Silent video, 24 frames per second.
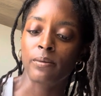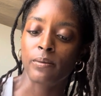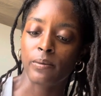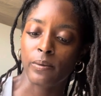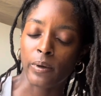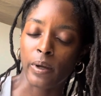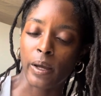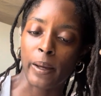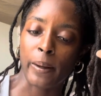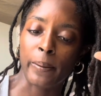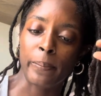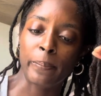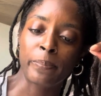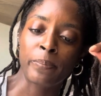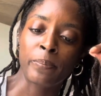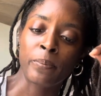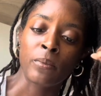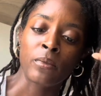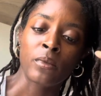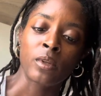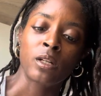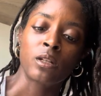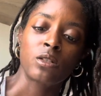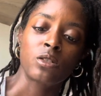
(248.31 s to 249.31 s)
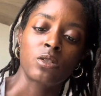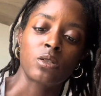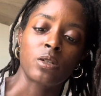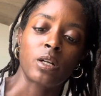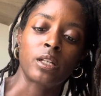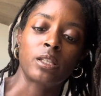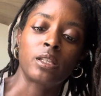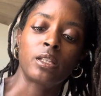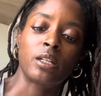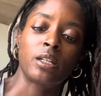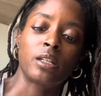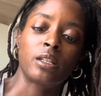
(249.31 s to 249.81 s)
Okay, so I
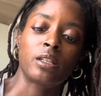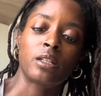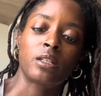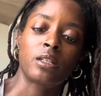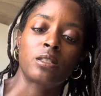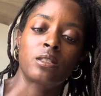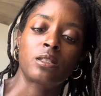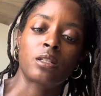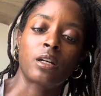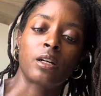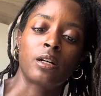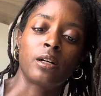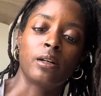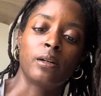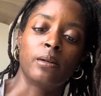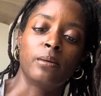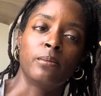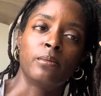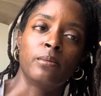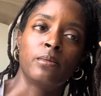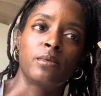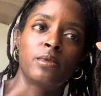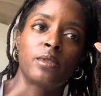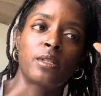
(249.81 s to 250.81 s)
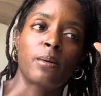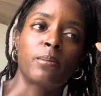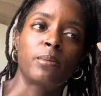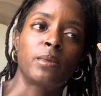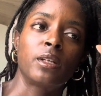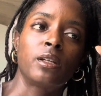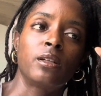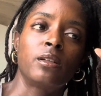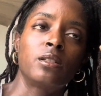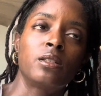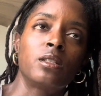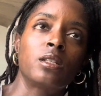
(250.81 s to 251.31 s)
think that's
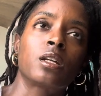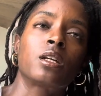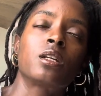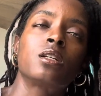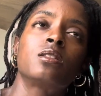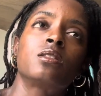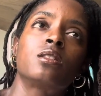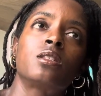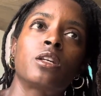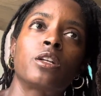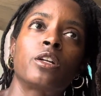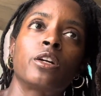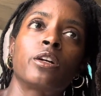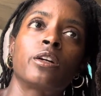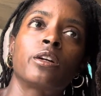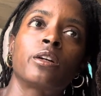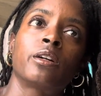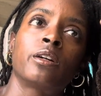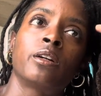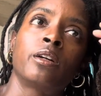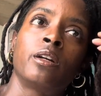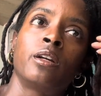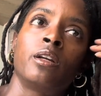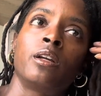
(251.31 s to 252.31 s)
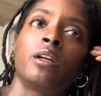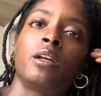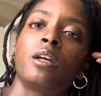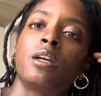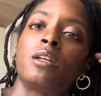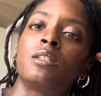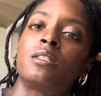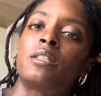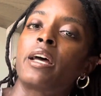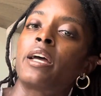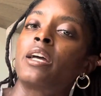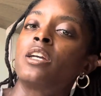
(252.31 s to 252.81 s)
something to consider,
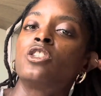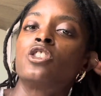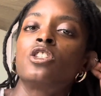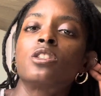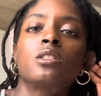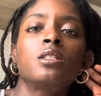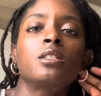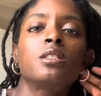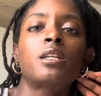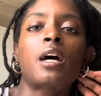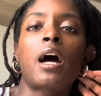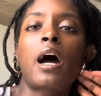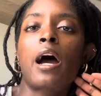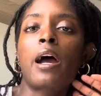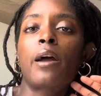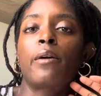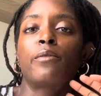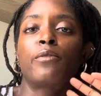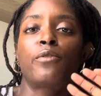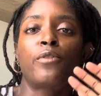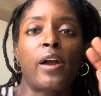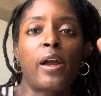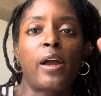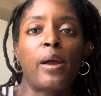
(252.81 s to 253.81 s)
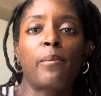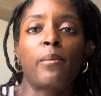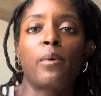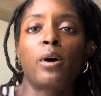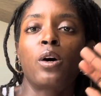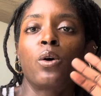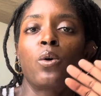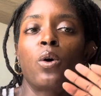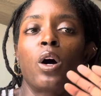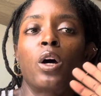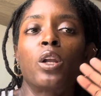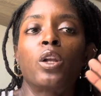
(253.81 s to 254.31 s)
is that it's just a time frame,
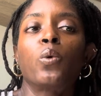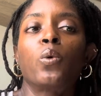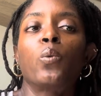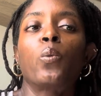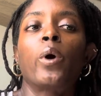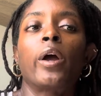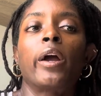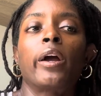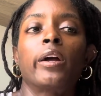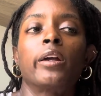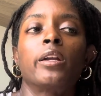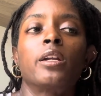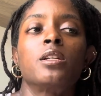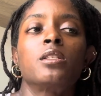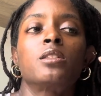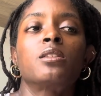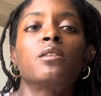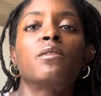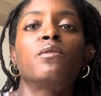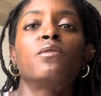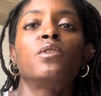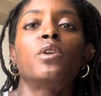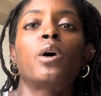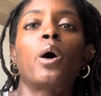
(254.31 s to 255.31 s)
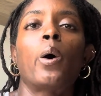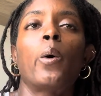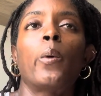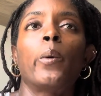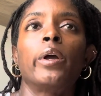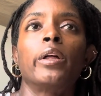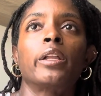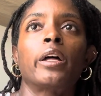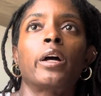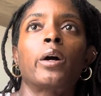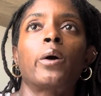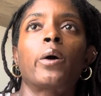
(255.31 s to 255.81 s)
an awareness of
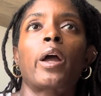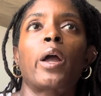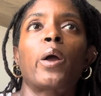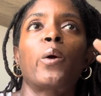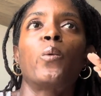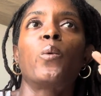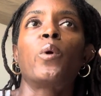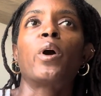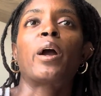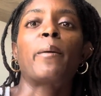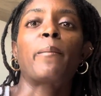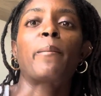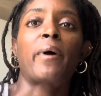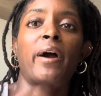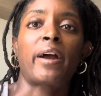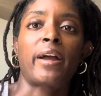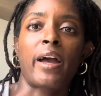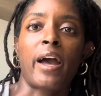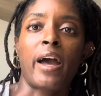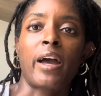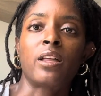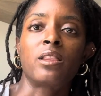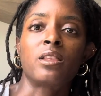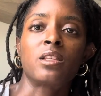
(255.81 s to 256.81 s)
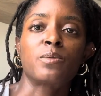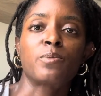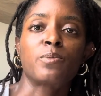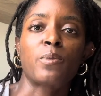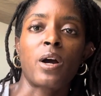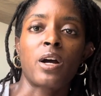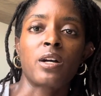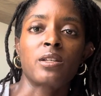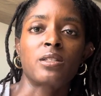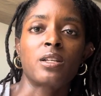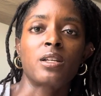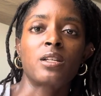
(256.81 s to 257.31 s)
knowing like, okay, where am I at in this
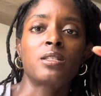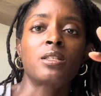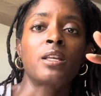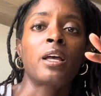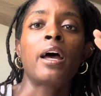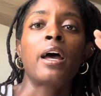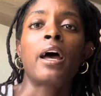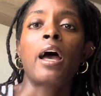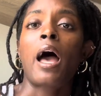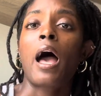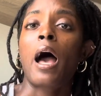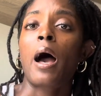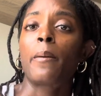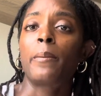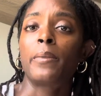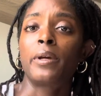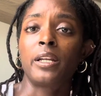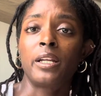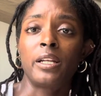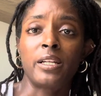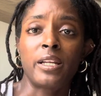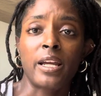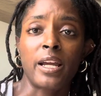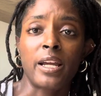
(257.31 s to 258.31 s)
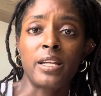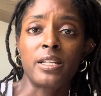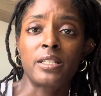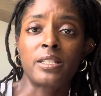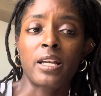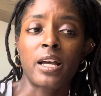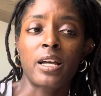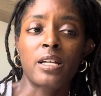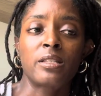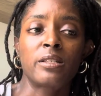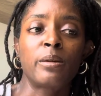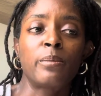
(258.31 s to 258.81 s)
process? How many days
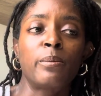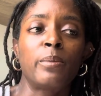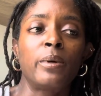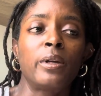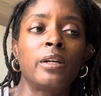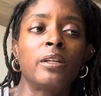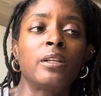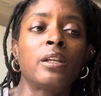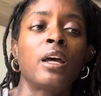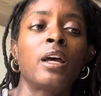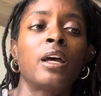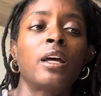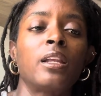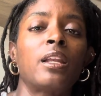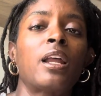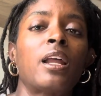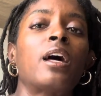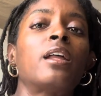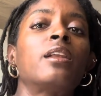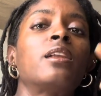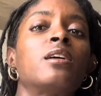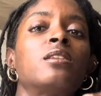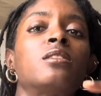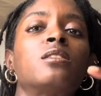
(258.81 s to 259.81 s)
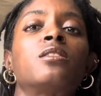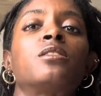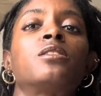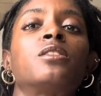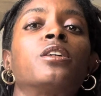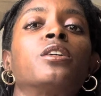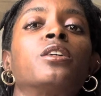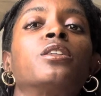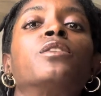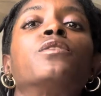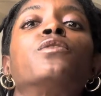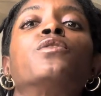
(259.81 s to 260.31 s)
has it been? Not
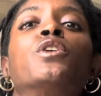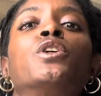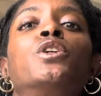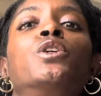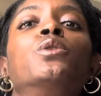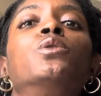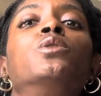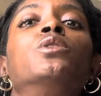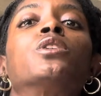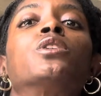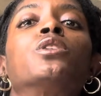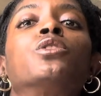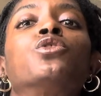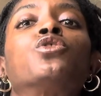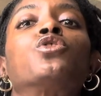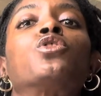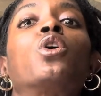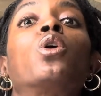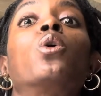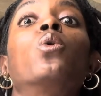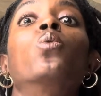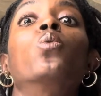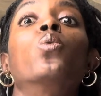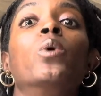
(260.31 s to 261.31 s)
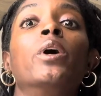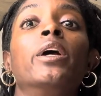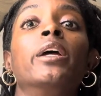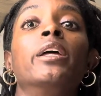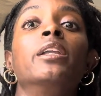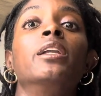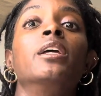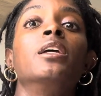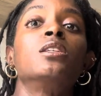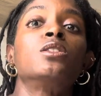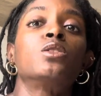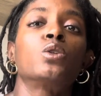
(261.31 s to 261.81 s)
necessarily for you to control when
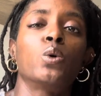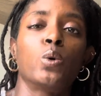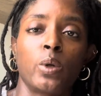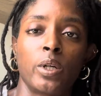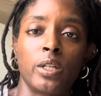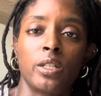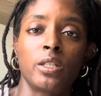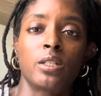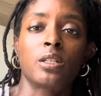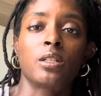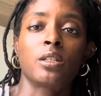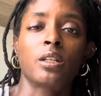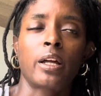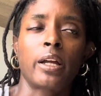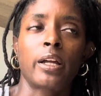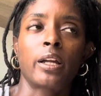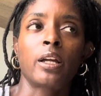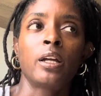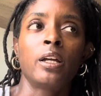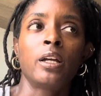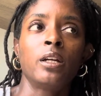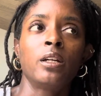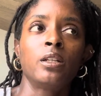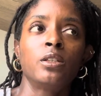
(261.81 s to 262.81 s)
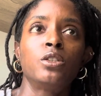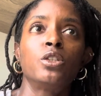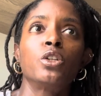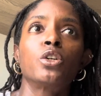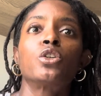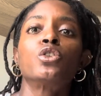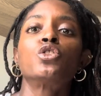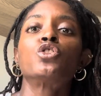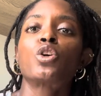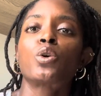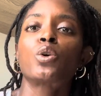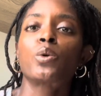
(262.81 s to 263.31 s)
it's going to, like, to
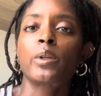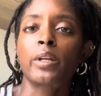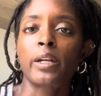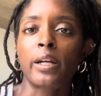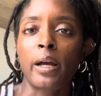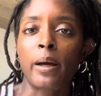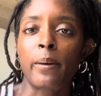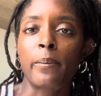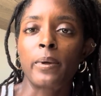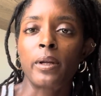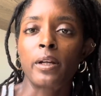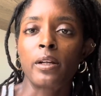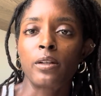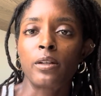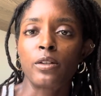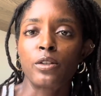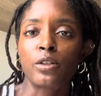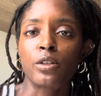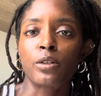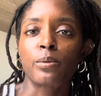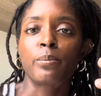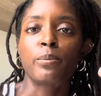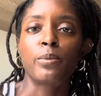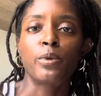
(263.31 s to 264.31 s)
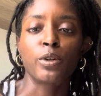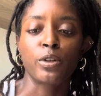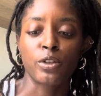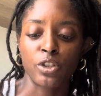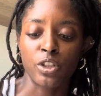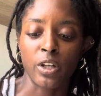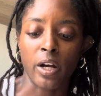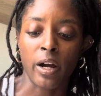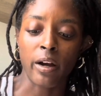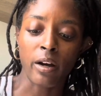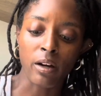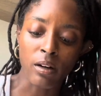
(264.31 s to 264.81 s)
control it coming, your
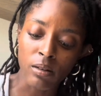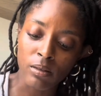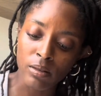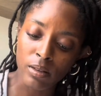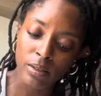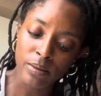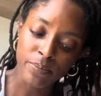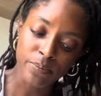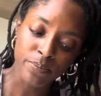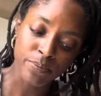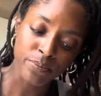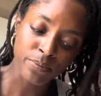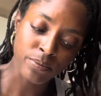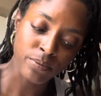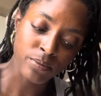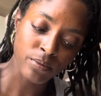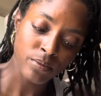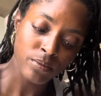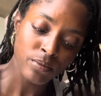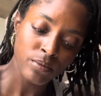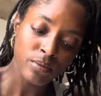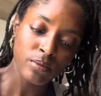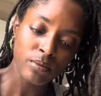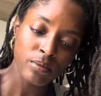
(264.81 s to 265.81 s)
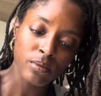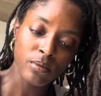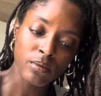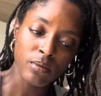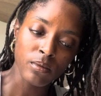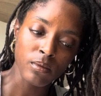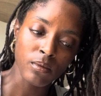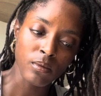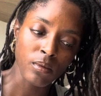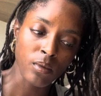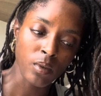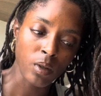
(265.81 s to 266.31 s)
child.
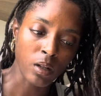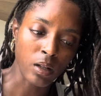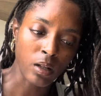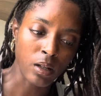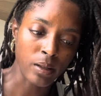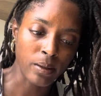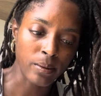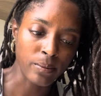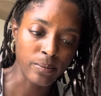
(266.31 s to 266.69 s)
Okay.